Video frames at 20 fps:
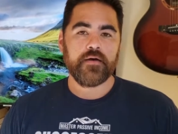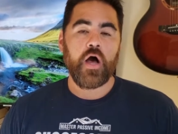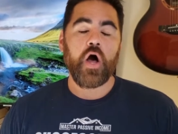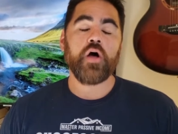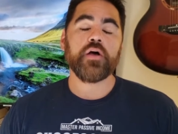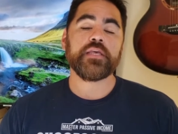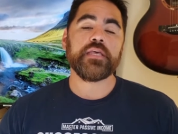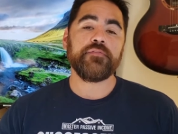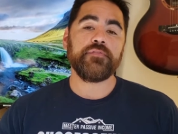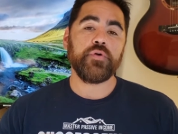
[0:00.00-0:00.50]
I'll
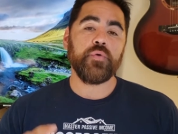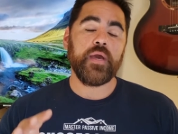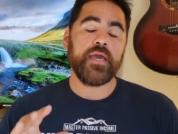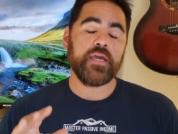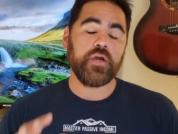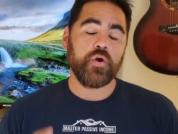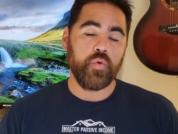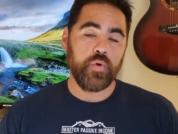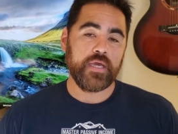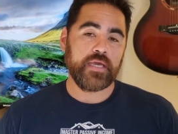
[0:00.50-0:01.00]
give you a
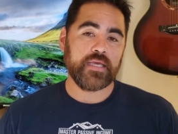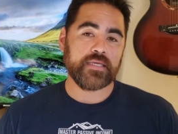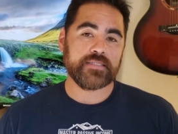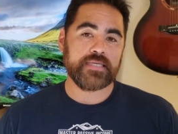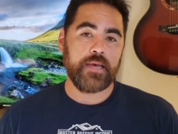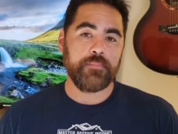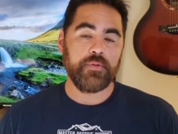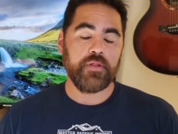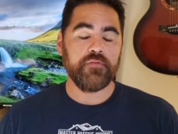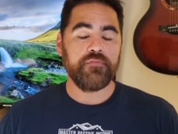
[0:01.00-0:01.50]
quick
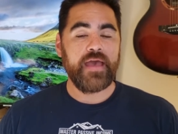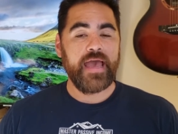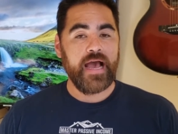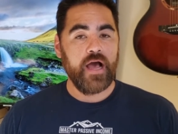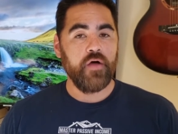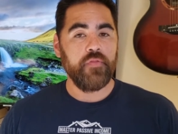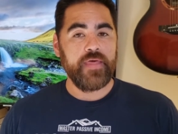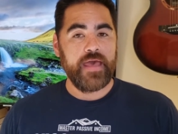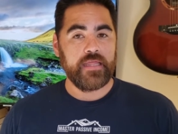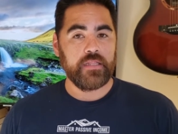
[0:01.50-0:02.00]
example of
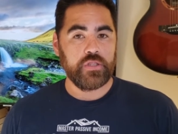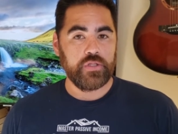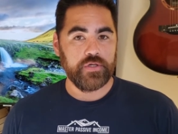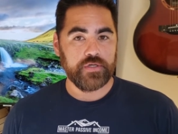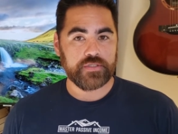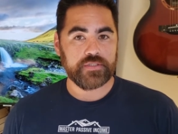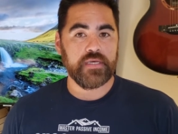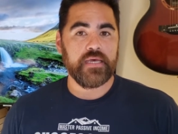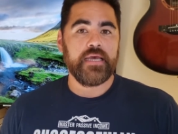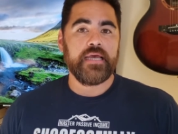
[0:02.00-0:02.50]
how that
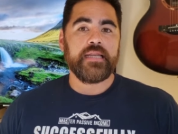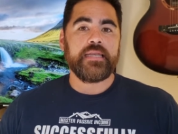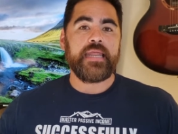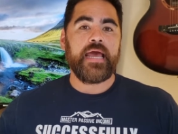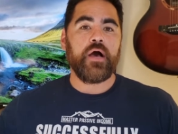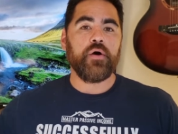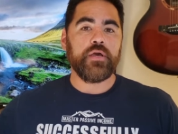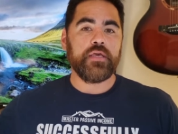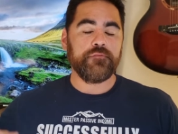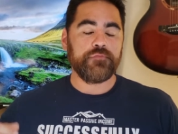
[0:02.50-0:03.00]
looks.
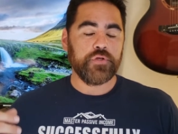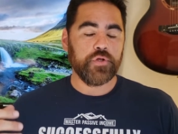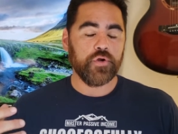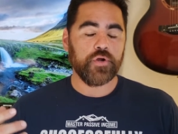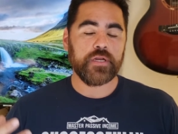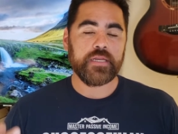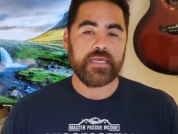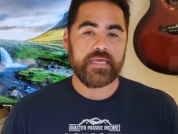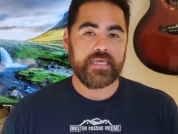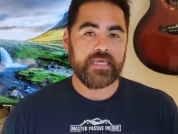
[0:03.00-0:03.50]
Now, if you're
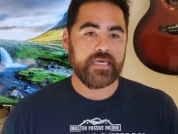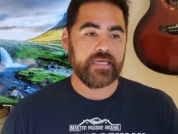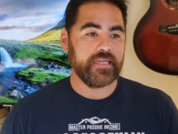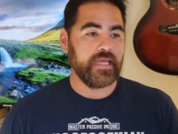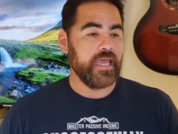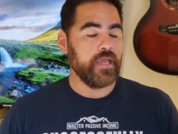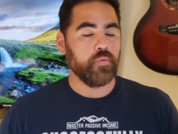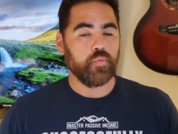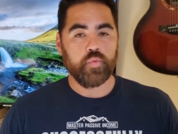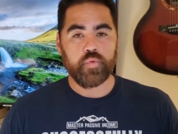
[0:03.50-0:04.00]
going to get
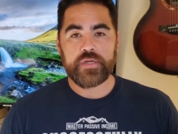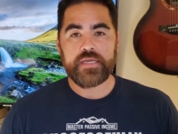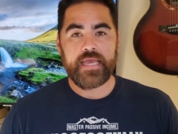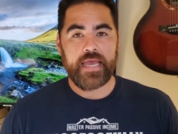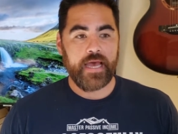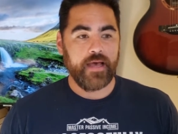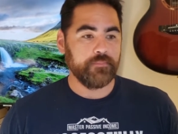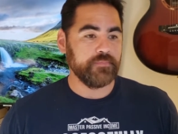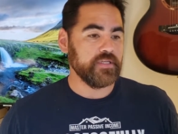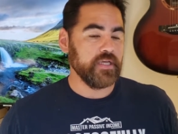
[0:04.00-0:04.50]
a
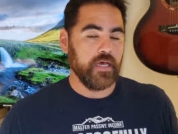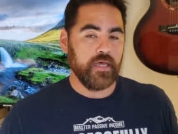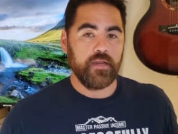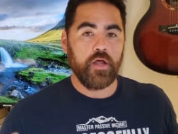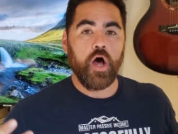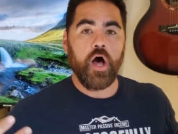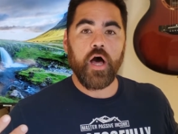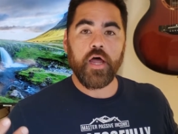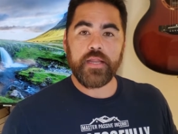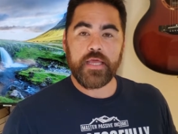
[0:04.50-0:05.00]
rehab done
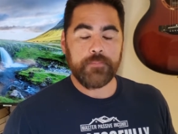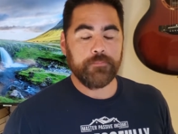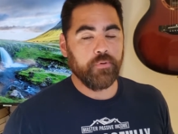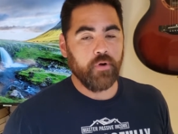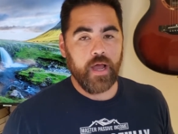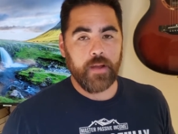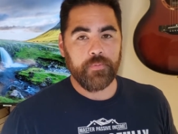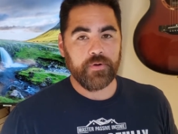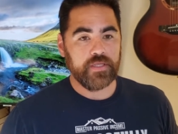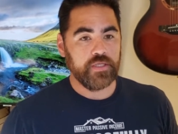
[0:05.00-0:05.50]
on a
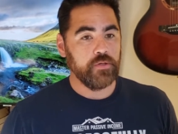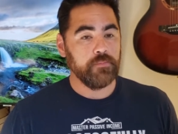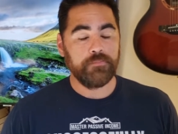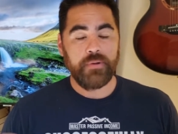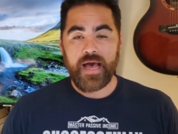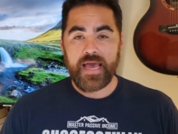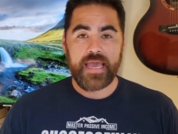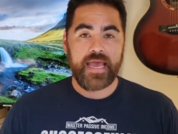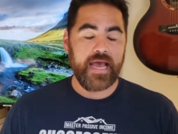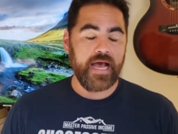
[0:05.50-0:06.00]
property, you
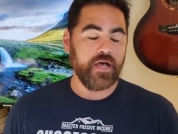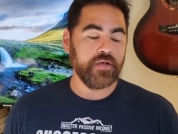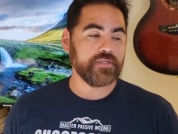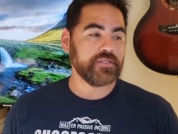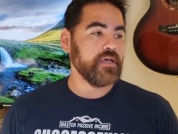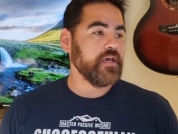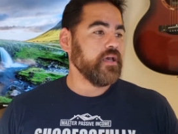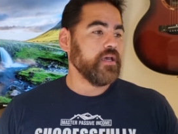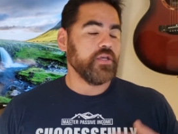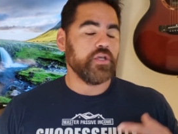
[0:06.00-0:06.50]
buy a house,
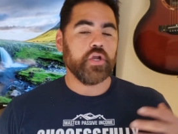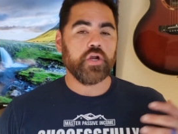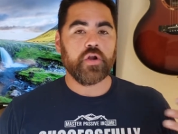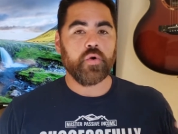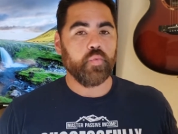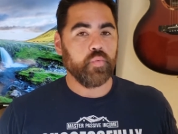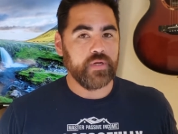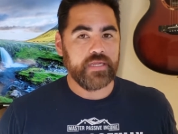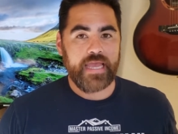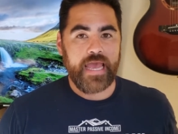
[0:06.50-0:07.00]
you're going to
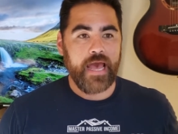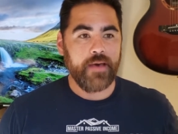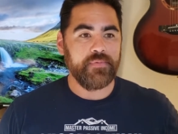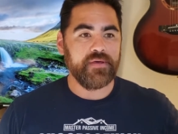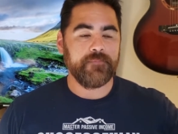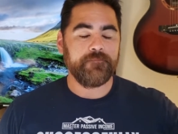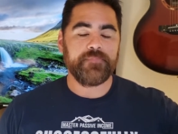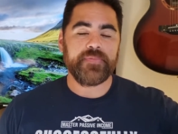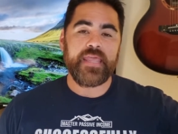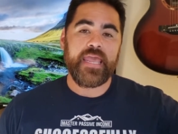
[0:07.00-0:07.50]
rehab
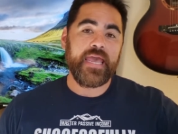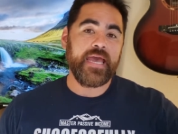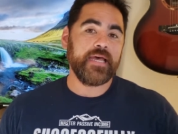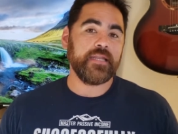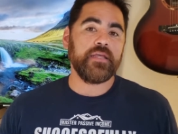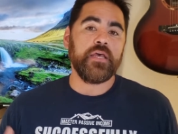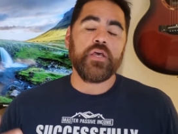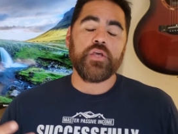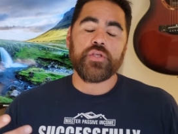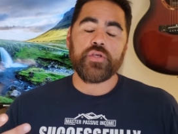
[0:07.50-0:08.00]
it, and
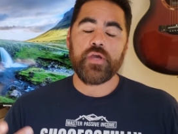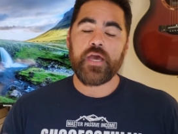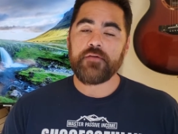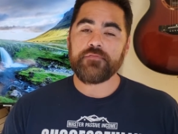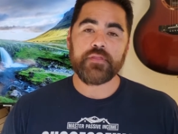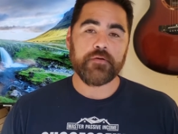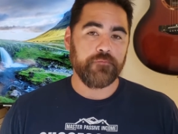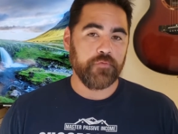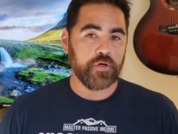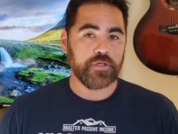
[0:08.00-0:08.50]
you have
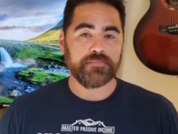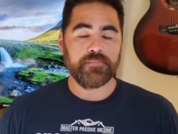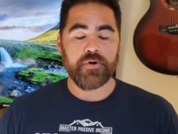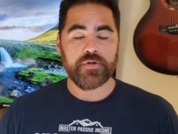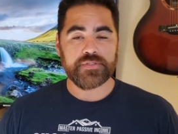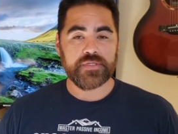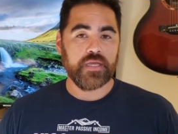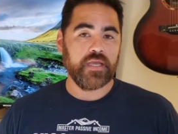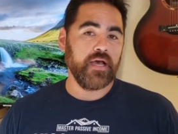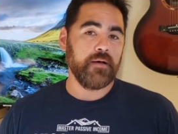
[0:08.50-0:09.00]
the first
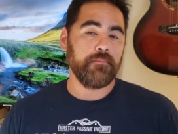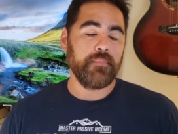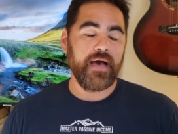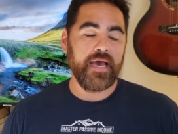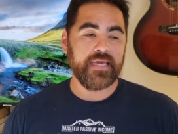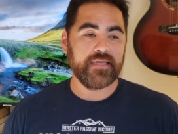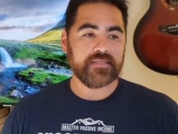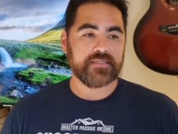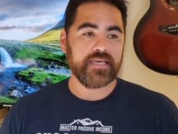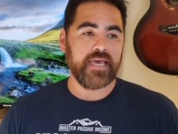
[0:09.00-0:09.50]
person come by
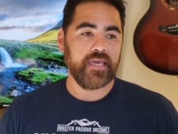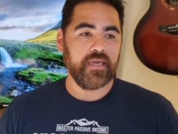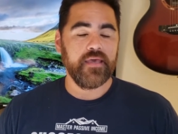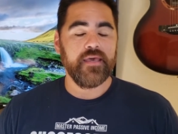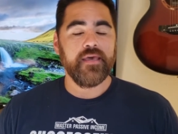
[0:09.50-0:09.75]
and say,